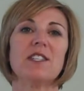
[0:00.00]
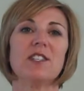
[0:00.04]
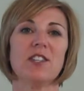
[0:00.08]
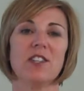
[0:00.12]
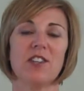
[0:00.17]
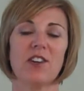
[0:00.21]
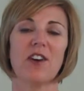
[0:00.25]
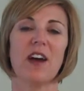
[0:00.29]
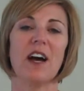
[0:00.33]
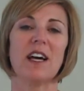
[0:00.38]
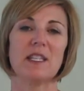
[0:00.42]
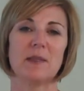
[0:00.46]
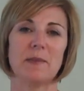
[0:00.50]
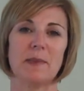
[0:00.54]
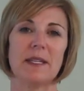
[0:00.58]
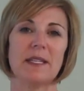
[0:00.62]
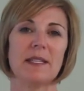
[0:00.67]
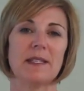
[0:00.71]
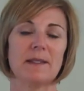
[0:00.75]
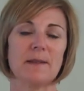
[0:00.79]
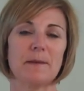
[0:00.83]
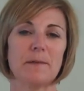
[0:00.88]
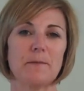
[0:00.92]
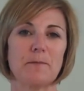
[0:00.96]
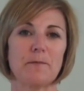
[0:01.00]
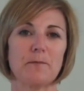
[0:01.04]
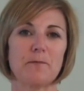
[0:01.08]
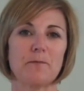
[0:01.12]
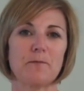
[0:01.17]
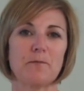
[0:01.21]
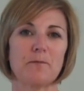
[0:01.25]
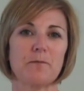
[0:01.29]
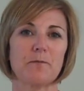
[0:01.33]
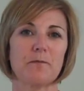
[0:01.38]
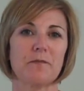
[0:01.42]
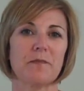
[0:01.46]
to your husbands.
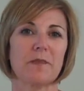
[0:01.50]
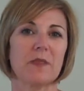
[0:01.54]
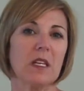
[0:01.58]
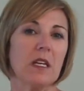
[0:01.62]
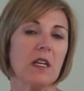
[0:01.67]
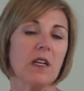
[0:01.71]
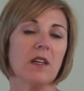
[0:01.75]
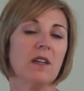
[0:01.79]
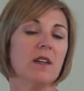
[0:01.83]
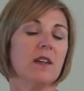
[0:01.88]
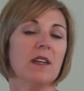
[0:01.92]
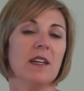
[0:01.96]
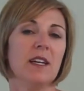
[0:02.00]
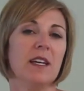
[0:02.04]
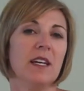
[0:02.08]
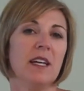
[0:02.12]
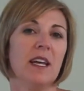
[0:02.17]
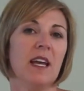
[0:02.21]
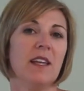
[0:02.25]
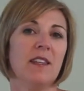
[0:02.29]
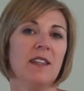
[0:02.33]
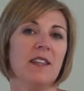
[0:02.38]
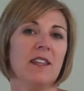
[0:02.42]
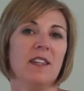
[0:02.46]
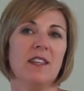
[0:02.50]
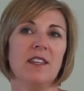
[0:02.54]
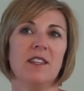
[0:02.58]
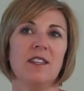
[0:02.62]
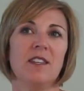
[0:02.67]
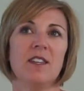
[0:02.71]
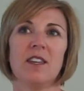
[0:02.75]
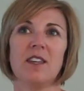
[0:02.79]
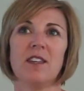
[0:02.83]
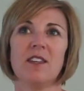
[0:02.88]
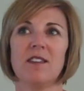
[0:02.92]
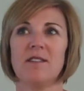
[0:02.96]

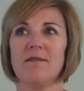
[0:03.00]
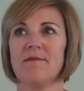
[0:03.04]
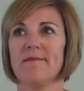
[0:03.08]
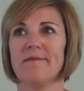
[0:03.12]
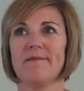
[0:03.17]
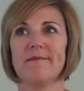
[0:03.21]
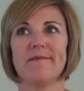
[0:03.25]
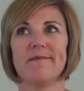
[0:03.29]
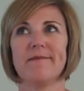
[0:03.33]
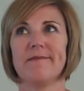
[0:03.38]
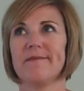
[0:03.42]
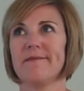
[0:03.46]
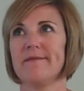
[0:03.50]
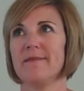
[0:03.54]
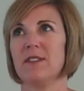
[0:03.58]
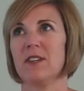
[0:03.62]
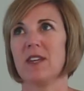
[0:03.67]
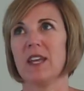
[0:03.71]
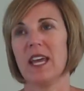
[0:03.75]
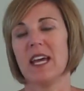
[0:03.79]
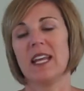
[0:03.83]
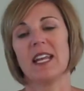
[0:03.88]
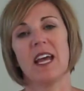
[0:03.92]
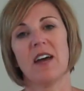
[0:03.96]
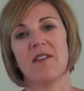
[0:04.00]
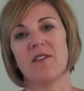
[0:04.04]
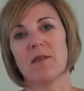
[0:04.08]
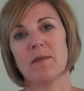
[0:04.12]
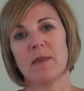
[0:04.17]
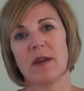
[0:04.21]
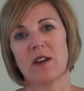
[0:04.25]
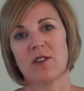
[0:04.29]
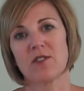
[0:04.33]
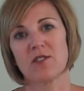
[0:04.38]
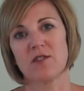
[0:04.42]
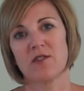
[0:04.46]
You can't have the
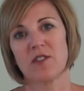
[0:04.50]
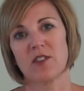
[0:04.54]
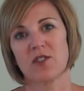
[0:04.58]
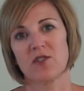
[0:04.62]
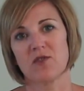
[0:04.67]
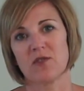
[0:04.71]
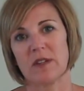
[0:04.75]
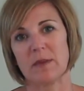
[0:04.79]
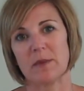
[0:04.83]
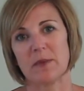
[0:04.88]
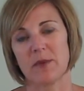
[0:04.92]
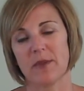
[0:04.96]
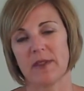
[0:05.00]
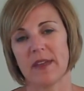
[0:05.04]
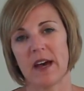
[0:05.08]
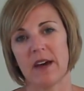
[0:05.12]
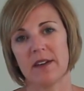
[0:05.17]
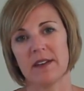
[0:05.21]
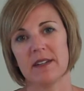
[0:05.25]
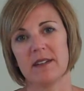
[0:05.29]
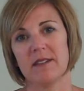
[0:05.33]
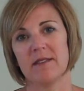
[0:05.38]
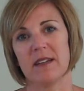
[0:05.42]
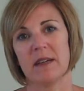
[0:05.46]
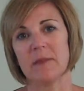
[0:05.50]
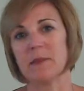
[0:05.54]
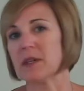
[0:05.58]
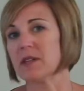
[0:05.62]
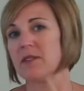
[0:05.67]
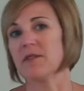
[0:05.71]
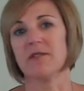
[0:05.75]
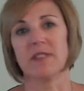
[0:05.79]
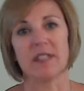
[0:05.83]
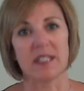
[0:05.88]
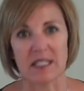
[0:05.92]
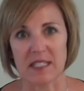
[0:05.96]
marriage of your dreams without it. I'm
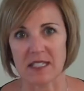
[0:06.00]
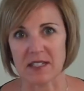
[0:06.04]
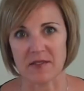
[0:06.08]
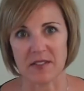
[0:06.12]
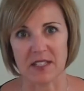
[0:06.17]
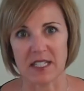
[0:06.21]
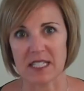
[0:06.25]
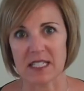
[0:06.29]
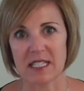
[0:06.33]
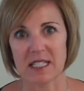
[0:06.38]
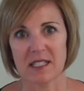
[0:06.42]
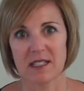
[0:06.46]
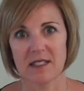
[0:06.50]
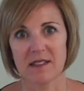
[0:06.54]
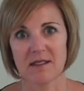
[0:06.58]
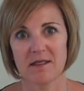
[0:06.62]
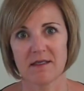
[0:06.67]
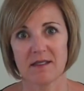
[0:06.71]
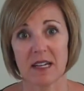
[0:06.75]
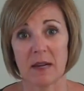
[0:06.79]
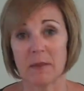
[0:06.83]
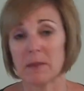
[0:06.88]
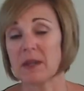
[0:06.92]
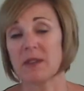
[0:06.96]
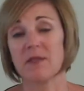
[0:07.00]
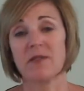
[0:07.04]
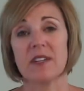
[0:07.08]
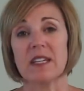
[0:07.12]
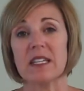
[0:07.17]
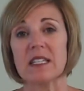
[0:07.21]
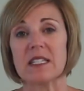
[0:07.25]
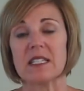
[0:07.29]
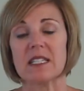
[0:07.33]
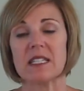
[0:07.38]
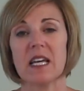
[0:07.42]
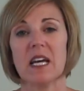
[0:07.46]
convinced of this. I'm
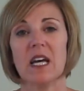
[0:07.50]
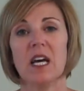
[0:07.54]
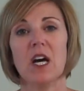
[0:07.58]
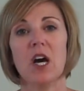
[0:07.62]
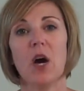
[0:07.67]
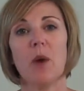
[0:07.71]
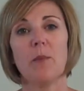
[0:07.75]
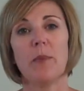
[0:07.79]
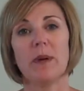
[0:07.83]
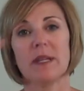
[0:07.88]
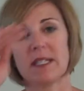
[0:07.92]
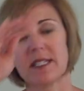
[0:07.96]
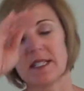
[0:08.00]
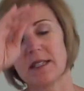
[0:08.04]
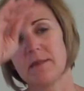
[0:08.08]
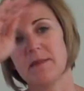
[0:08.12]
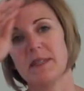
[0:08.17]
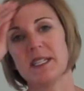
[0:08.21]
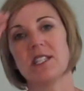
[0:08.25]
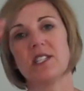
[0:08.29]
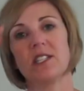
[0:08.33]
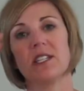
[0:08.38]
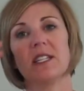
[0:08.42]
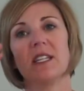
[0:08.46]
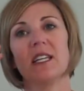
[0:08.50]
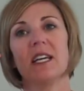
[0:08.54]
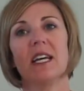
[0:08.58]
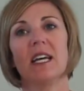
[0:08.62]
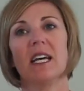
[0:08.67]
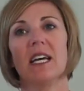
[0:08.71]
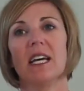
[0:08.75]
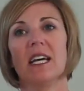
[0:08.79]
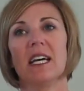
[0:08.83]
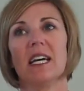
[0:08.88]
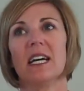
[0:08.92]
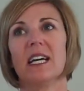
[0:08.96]
convinced. But submission
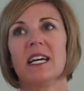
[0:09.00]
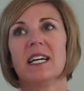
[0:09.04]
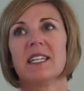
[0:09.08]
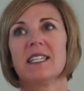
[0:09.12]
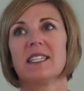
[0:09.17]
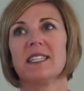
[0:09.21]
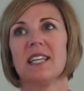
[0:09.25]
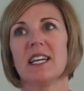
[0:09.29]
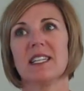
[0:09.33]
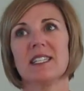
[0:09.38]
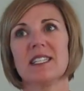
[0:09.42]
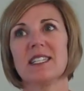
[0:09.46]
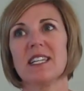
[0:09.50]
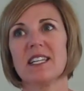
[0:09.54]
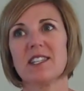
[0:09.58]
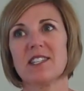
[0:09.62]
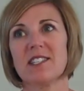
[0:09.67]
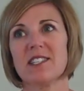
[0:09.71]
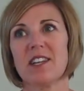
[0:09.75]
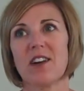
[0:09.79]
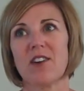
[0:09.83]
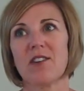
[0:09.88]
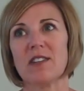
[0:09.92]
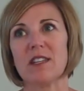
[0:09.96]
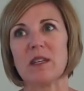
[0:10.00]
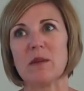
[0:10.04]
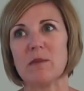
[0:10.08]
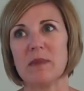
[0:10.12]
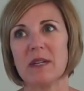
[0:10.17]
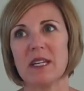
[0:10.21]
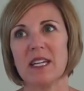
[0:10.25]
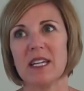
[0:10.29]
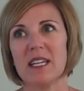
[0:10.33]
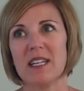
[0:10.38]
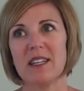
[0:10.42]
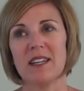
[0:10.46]
doesn't necessarily
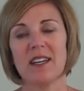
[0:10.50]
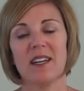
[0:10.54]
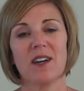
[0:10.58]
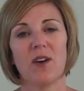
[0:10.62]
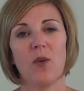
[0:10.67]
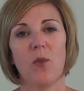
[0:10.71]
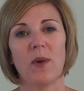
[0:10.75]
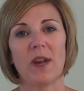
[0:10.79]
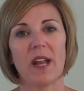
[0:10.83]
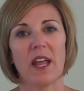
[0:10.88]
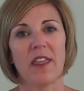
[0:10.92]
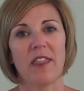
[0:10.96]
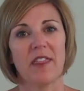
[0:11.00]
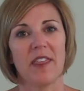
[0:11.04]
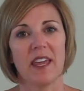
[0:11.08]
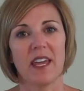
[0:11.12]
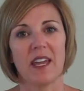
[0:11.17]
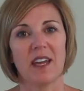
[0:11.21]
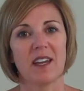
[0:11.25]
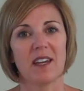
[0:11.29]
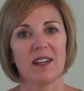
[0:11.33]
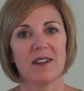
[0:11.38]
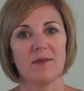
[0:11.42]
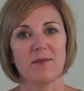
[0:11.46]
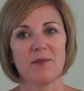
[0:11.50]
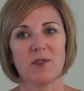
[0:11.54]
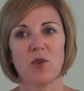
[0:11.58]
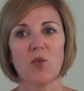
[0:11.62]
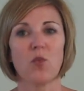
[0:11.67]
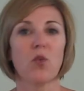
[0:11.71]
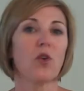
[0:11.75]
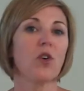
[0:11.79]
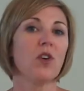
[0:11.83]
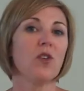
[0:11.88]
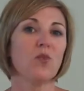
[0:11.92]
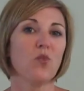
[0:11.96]
mean what I think the
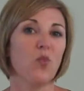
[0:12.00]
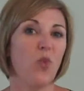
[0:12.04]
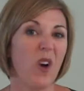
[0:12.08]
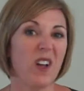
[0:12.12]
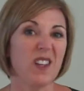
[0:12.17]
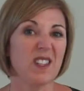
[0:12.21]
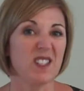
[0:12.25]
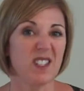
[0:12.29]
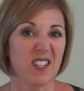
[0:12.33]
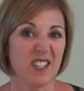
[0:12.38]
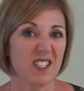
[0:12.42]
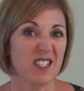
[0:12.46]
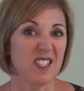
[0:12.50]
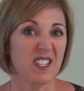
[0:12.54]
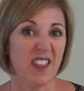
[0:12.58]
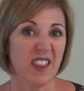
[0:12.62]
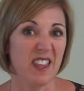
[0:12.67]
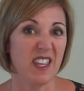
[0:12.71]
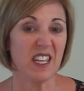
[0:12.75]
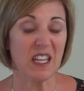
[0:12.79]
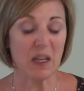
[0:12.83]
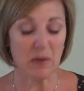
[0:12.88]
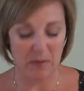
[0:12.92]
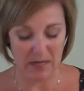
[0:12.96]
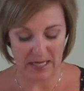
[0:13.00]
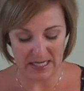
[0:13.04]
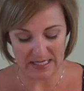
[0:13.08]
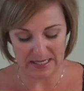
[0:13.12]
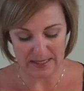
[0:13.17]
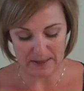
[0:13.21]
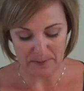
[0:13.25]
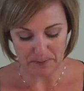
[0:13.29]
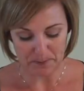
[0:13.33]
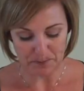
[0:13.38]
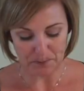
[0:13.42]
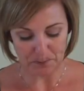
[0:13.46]
world wants us to think it
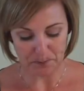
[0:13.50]
means.